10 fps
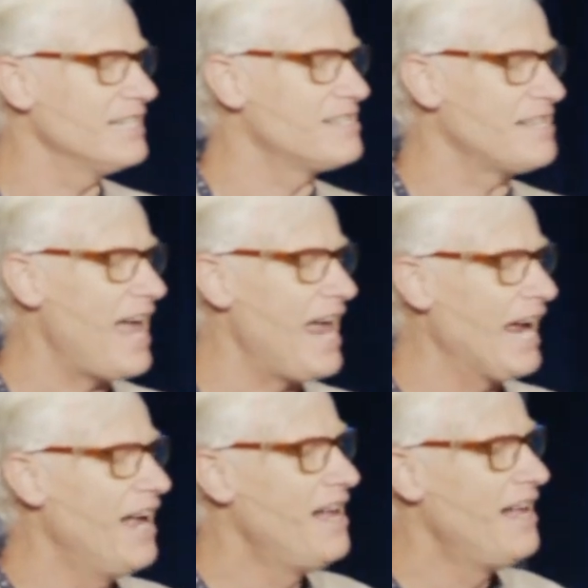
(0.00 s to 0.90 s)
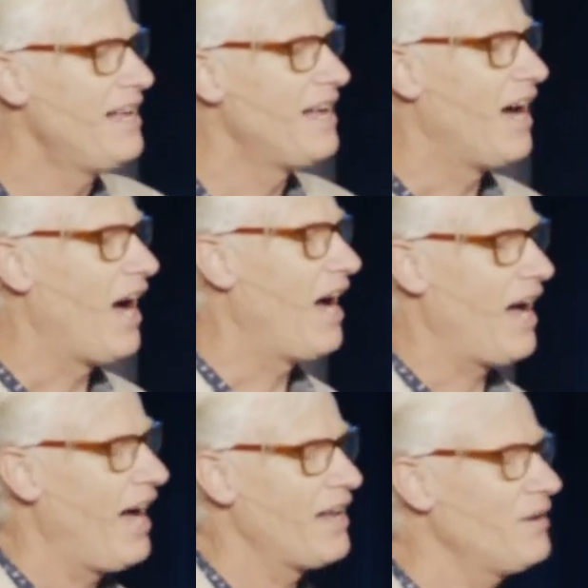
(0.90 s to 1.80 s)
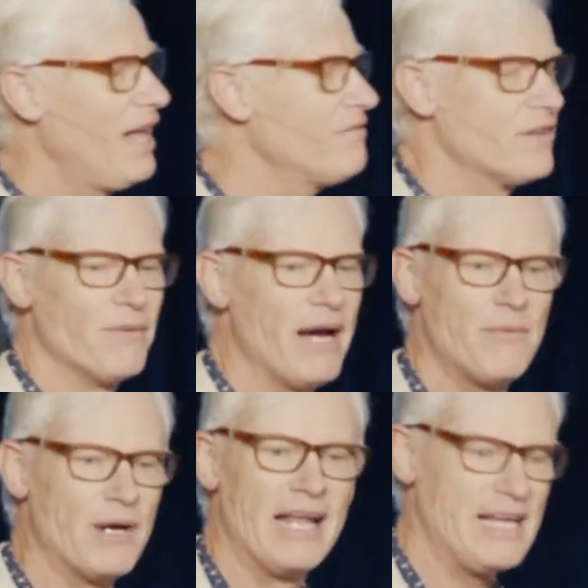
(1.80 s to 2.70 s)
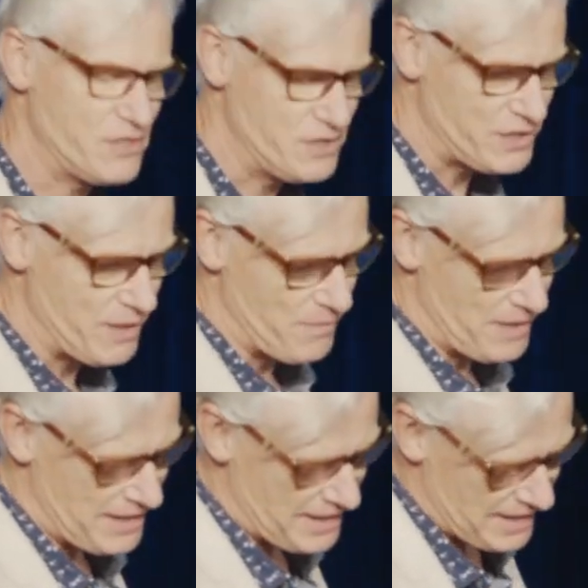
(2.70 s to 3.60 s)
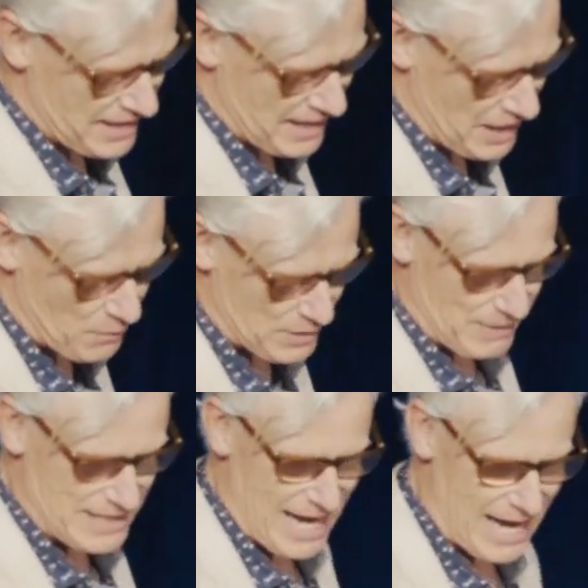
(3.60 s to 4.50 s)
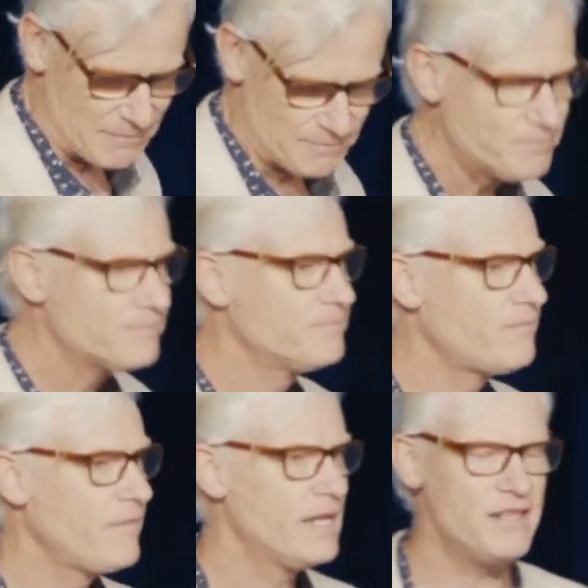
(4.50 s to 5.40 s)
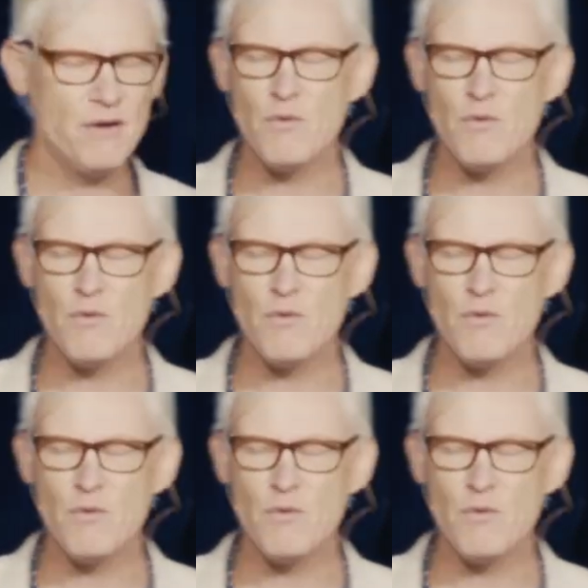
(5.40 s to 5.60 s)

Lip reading: saying, I don't have a great relationship with my dad. The